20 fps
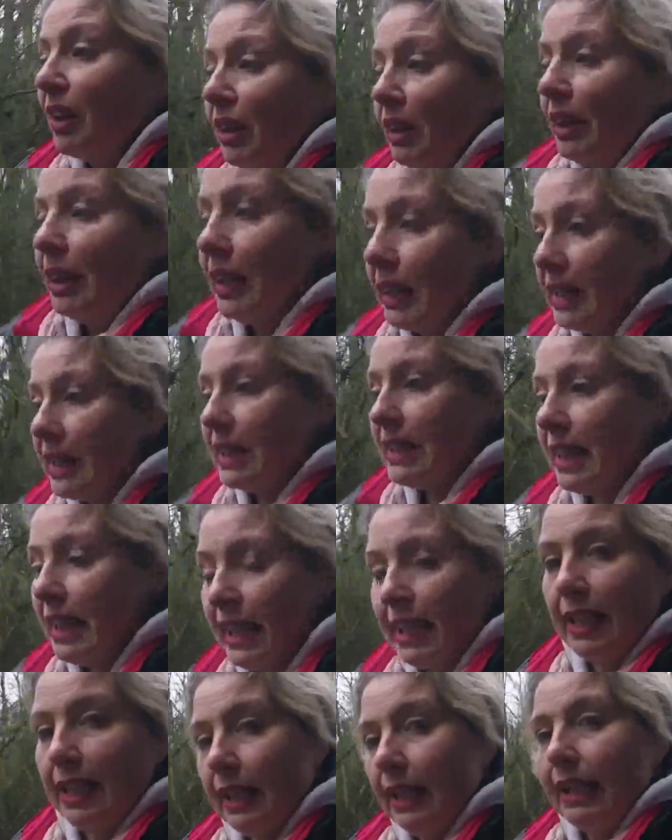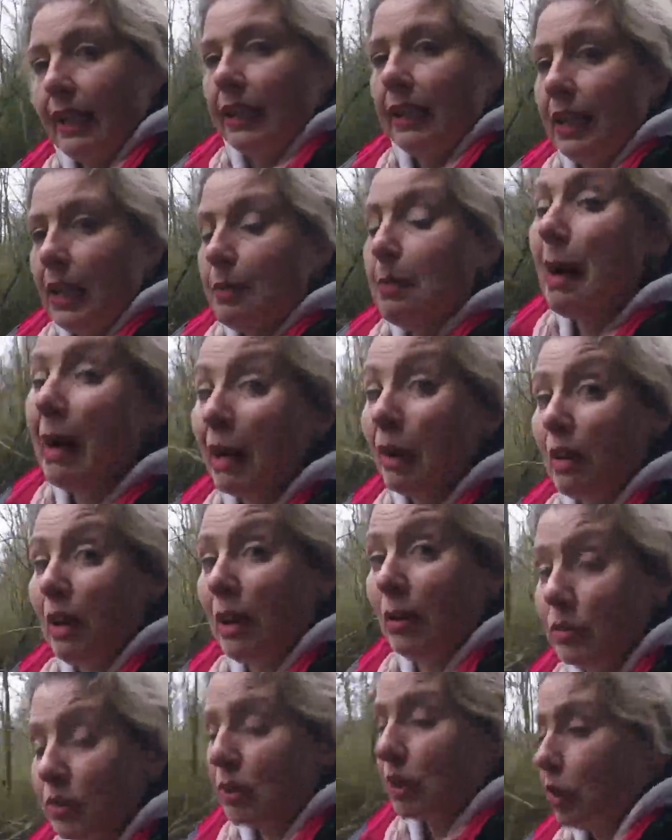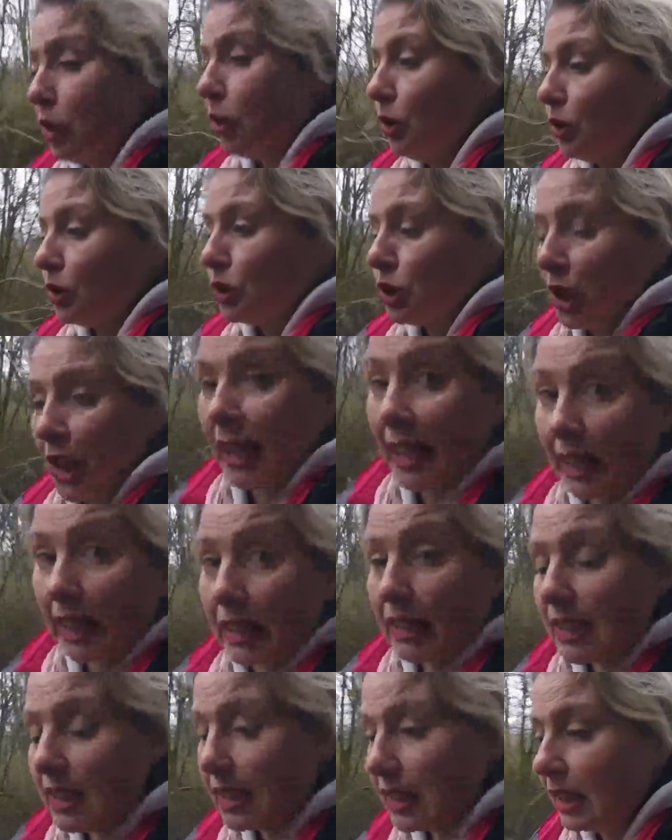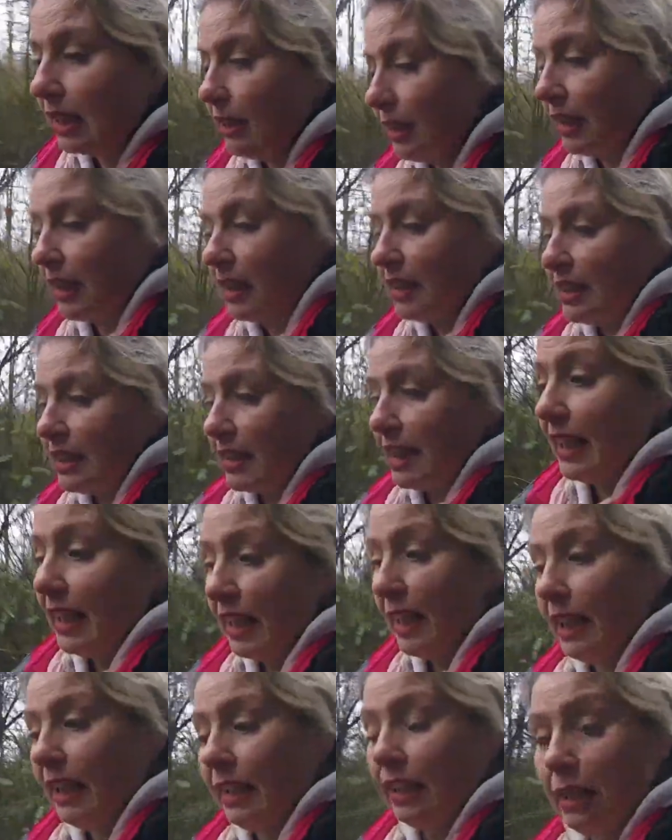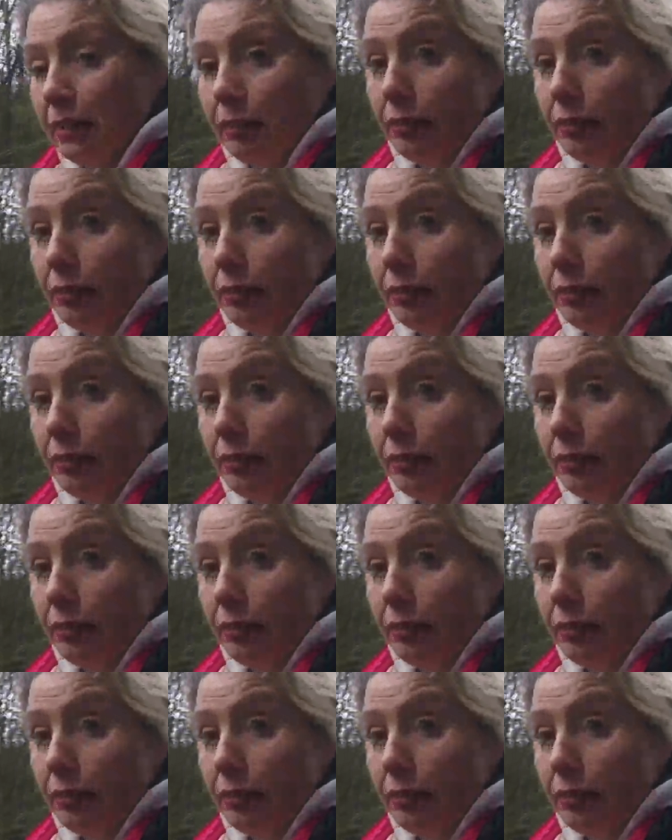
You can see in the background the horse trailers, and you can see in the